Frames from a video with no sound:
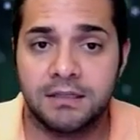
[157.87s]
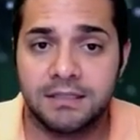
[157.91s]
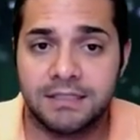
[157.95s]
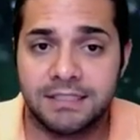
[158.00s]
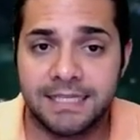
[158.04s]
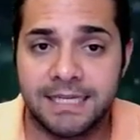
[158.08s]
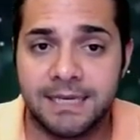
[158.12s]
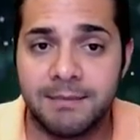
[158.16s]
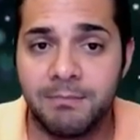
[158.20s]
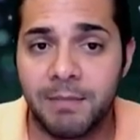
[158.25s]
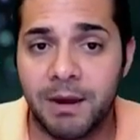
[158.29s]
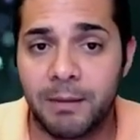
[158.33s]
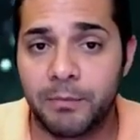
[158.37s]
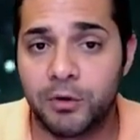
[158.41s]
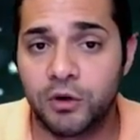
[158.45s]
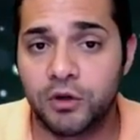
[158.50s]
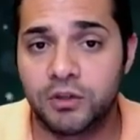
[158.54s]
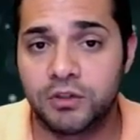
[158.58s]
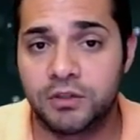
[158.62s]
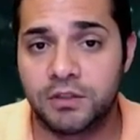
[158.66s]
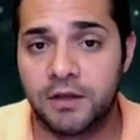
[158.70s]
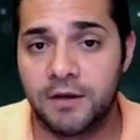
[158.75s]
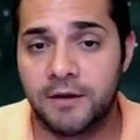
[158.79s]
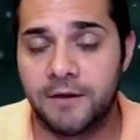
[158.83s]
Team
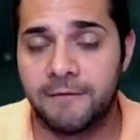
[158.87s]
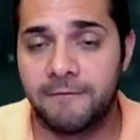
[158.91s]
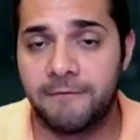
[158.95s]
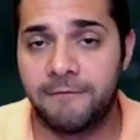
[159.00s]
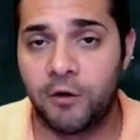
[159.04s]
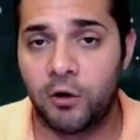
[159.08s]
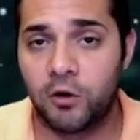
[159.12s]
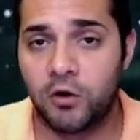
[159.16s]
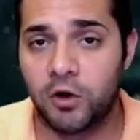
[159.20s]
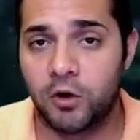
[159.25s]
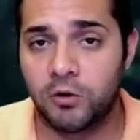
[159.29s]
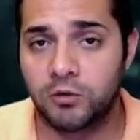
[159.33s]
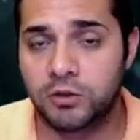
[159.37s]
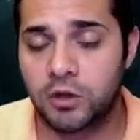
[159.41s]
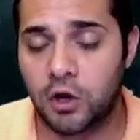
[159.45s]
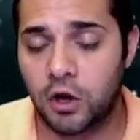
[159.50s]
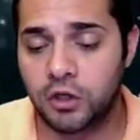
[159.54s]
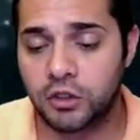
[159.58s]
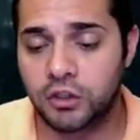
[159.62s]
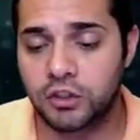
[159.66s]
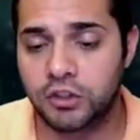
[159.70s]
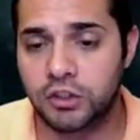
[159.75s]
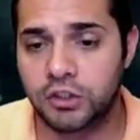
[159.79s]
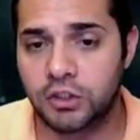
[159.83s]
members' photos
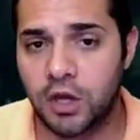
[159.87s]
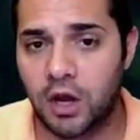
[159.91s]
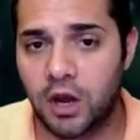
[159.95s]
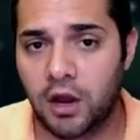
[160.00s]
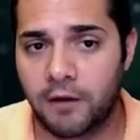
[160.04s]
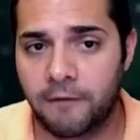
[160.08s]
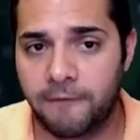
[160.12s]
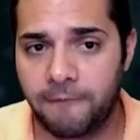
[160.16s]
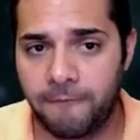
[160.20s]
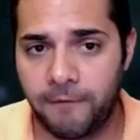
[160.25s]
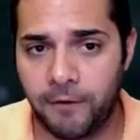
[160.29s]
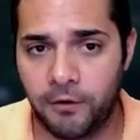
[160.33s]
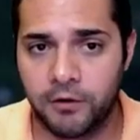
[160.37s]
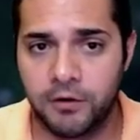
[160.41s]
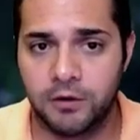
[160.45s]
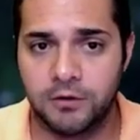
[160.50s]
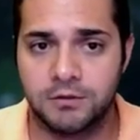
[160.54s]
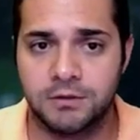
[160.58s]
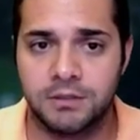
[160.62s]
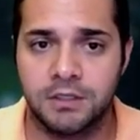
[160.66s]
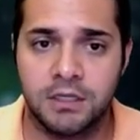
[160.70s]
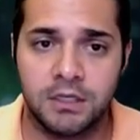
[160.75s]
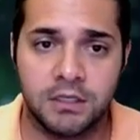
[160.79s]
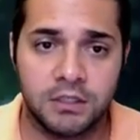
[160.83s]
are stock
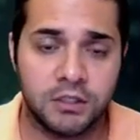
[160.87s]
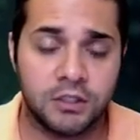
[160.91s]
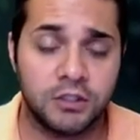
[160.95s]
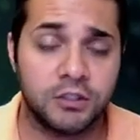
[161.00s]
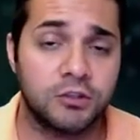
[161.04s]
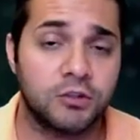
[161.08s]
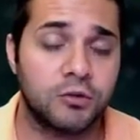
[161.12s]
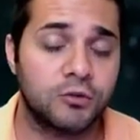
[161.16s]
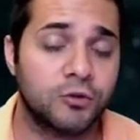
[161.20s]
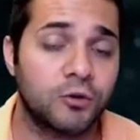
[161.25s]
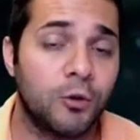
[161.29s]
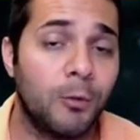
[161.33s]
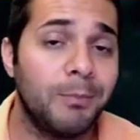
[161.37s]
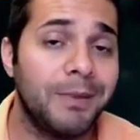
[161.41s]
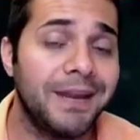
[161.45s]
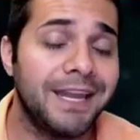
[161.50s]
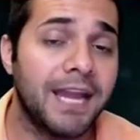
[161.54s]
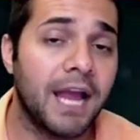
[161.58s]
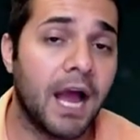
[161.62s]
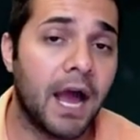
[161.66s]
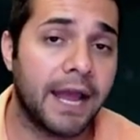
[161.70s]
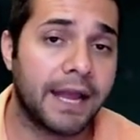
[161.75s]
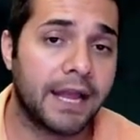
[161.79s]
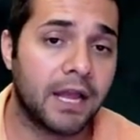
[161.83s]
photos. The social
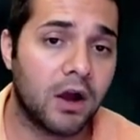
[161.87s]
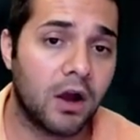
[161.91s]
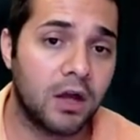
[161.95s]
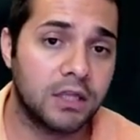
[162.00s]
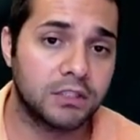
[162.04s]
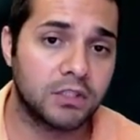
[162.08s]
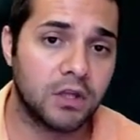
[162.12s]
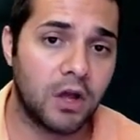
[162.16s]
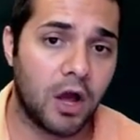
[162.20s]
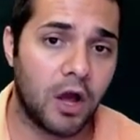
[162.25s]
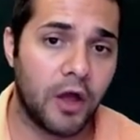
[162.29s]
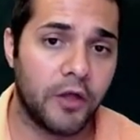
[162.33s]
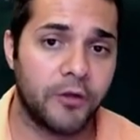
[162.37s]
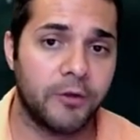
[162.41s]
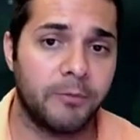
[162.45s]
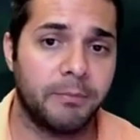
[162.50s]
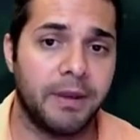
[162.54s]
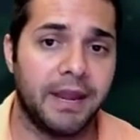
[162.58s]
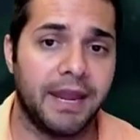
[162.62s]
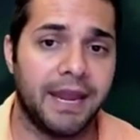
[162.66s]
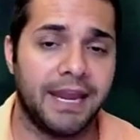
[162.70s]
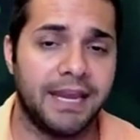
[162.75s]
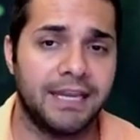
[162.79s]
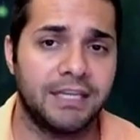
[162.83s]
media icons on their
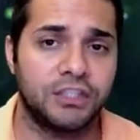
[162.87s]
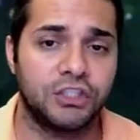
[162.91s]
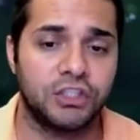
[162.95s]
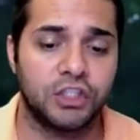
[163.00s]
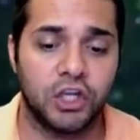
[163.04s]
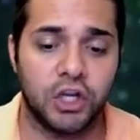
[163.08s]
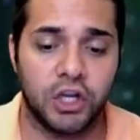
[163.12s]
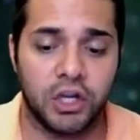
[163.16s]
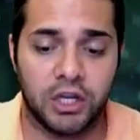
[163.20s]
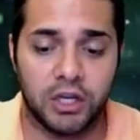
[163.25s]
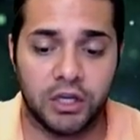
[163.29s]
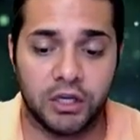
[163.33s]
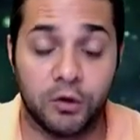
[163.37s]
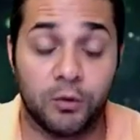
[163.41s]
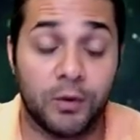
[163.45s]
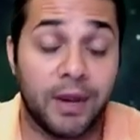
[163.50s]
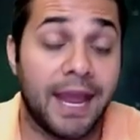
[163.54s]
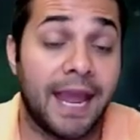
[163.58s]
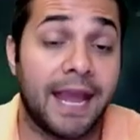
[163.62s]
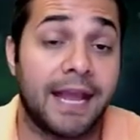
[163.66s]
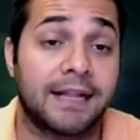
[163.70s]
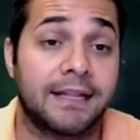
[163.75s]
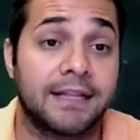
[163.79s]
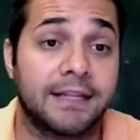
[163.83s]
page, you
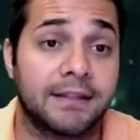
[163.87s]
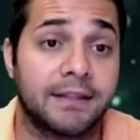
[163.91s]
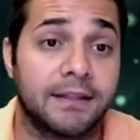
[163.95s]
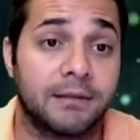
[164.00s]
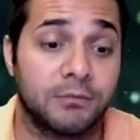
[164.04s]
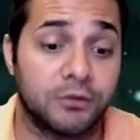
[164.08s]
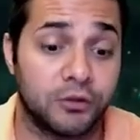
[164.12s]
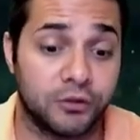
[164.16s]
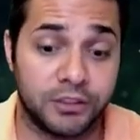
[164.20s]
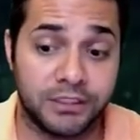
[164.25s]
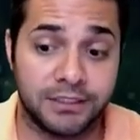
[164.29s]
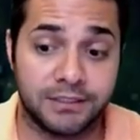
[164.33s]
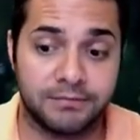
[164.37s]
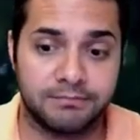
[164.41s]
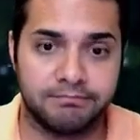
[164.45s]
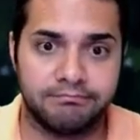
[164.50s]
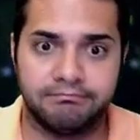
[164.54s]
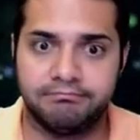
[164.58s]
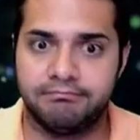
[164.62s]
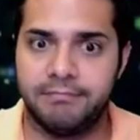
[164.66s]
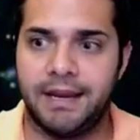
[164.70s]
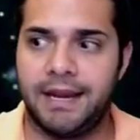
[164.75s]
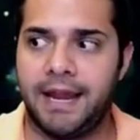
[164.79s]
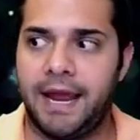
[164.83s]
can't click them. They're just
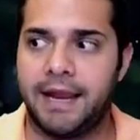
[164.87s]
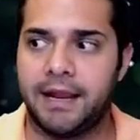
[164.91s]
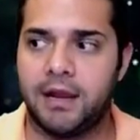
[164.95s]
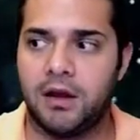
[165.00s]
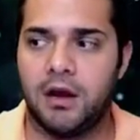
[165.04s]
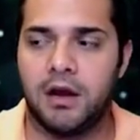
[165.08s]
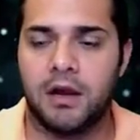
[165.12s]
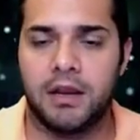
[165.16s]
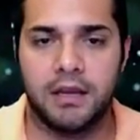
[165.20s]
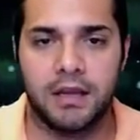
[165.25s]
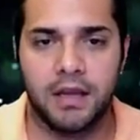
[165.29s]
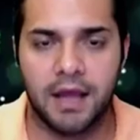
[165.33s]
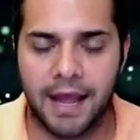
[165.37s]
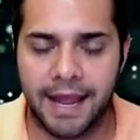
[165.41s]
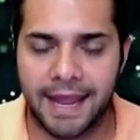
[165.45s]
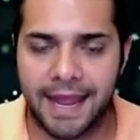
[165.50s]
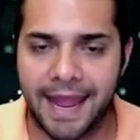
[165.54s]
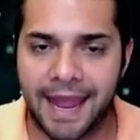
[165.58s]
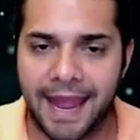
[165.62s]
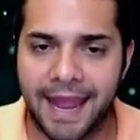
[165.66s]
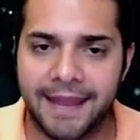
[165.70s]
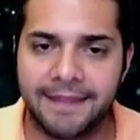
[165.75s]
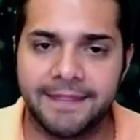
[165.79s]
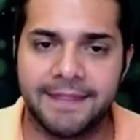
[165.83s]
an icon. I
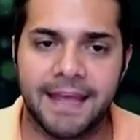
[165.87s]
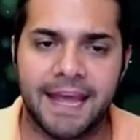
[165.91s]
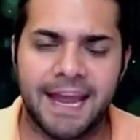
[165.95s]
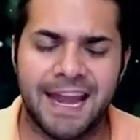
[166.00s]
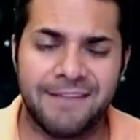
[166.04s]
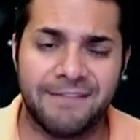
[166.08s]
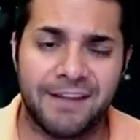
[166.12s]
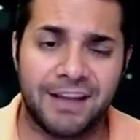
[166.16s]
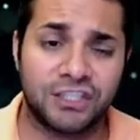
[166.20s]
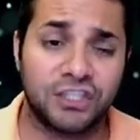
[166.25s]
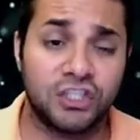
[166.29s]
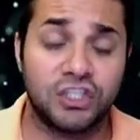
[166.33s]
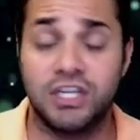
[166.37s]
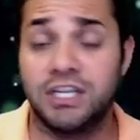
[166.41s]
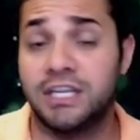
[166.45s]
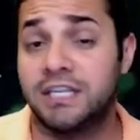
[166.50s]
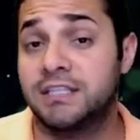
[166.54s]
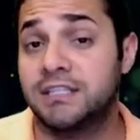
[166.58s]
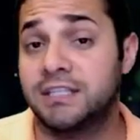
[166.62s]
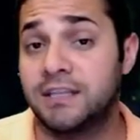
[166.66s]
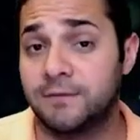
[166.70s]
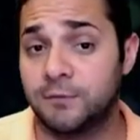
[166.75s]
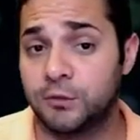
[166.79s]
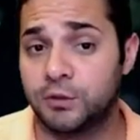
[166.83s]
hate that. I've actually seen
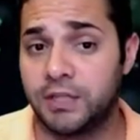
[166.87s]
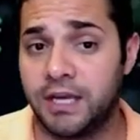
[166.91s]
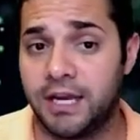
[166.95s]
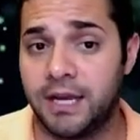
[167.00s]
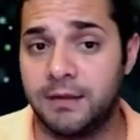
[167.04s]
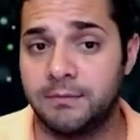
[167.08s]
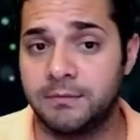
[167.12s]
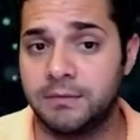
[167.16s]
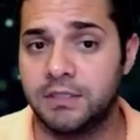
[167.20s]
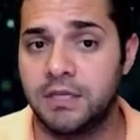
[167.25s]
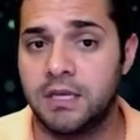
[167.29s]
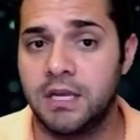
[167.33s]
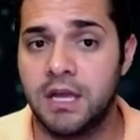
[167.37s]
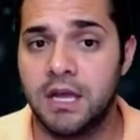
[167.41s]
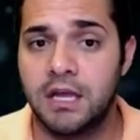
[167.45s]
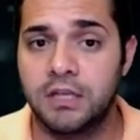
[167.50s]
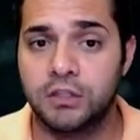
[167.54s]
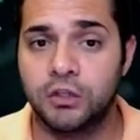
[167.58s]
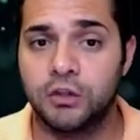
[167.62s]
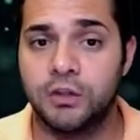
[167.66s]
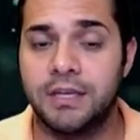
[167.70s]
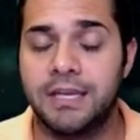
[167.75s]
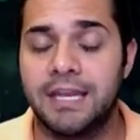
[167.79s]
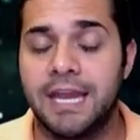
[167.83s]
it several times.
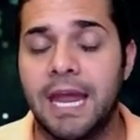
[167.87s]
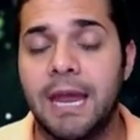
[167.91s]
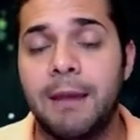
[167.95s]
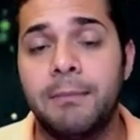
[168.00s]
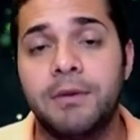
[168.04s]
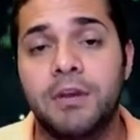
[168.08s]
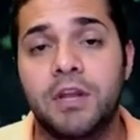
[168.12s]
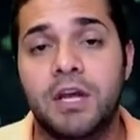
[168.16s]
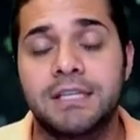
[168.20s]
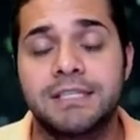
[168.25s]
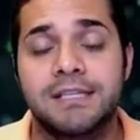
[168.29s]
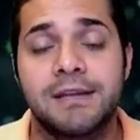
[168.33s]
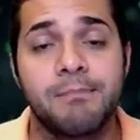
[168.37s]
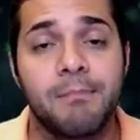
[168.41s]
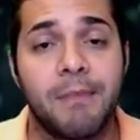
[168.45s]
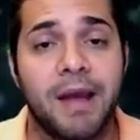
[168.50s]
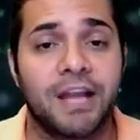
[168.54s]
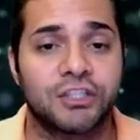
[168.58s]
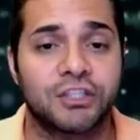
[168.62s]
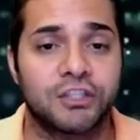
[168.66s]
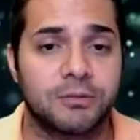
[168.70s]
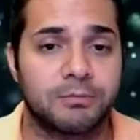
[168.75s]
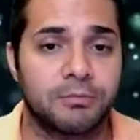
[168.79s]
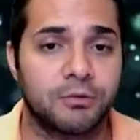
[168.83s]
So the name doesn't
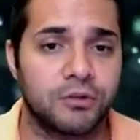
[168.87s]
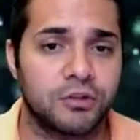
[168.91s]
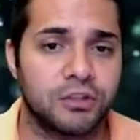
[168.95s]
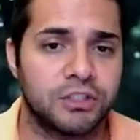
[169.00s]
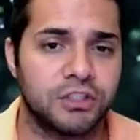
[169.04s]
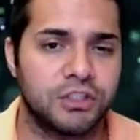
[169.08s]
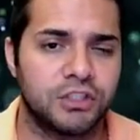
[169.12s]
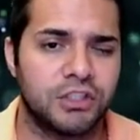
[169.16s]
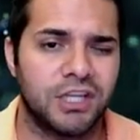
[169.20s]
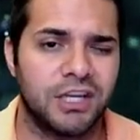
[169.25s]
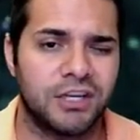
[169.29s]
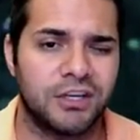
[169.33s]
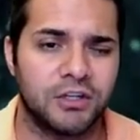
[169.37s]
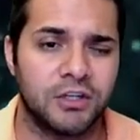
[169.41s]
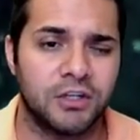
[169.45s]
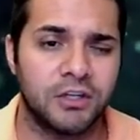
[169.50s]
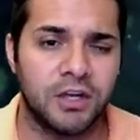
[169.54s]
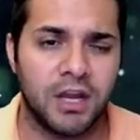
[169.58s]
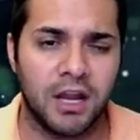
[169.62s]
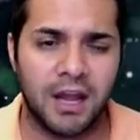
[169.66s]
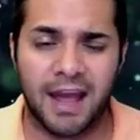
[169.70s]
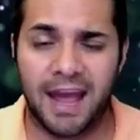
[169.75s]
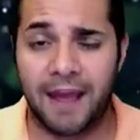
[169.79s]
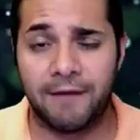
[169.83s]
match the person's
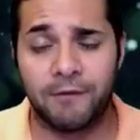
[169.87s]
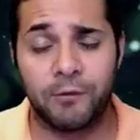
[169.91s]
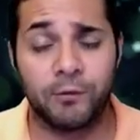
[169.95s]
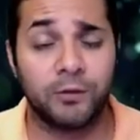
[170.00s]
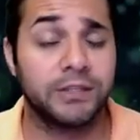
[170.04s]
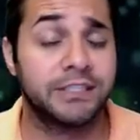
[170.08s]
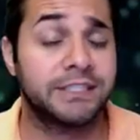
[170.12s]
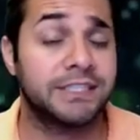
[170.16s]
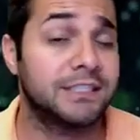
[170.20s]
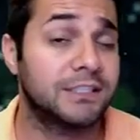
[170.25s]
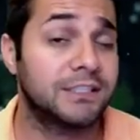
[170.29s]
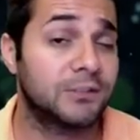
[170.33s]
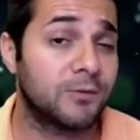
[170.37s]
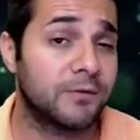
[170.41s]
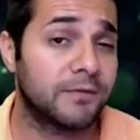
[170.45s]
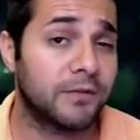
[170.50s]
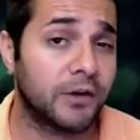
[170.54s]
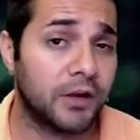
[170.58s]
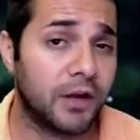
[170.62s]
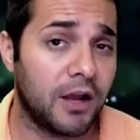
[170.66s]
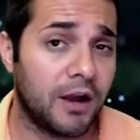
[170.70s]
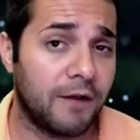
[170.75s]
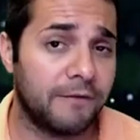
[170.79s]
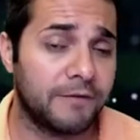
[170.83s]
gender. I haven't really seen this one
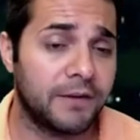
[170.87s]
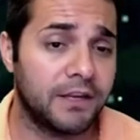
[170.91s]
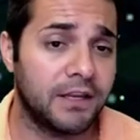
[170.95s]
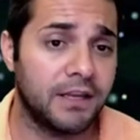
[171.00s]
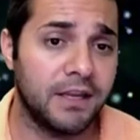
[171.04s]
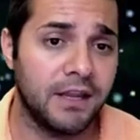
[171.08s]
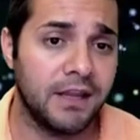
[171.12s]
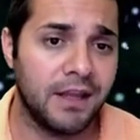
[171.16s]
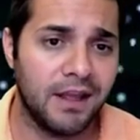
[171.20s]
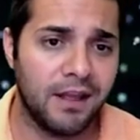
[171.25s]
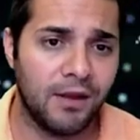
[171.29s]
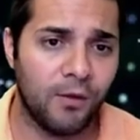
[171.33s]
very often.